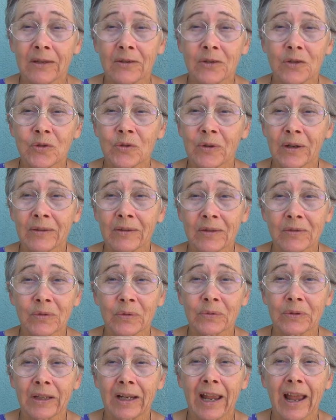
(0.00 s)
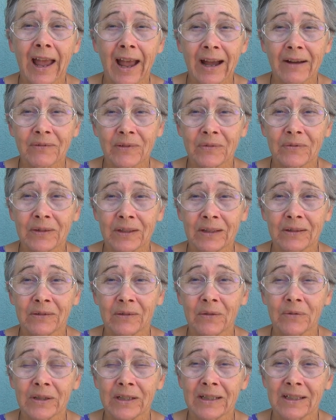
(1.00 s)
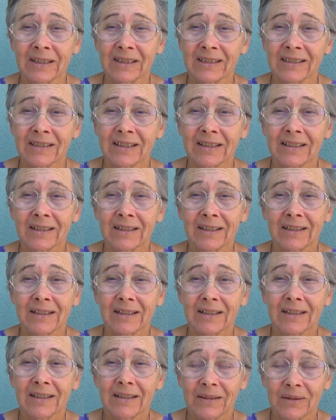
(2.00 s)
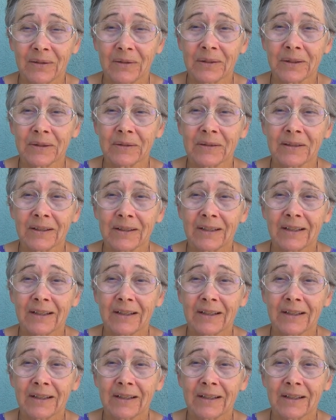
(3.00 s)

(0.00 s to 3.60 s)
Strength is only half of the ingredient, you know.